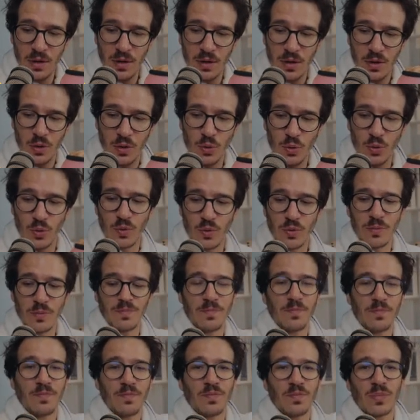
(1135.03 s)
Oh,
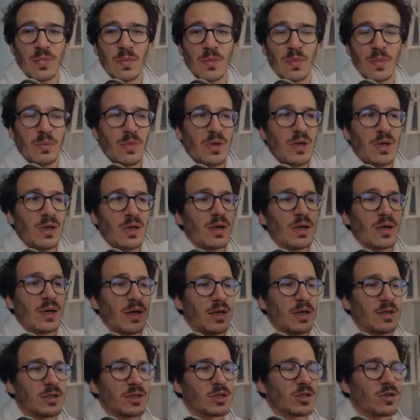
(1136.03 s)
Micha
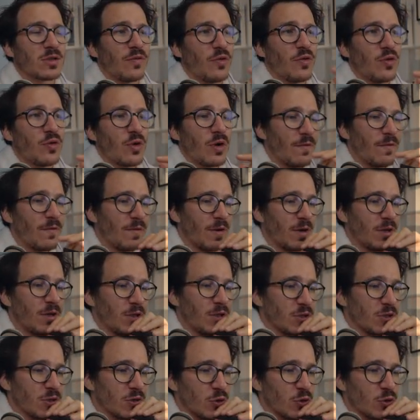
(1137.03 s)
asks for a funny
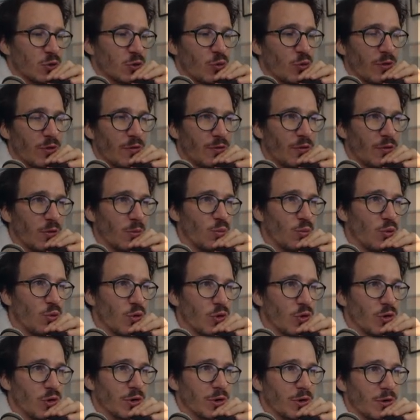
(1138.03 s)
story from
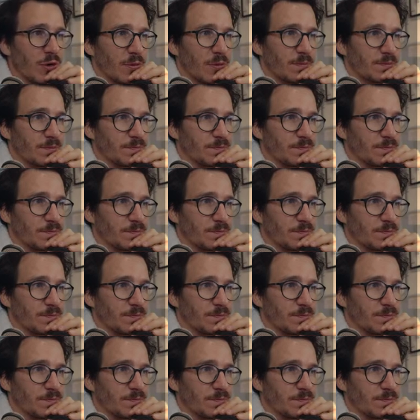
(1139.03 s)
work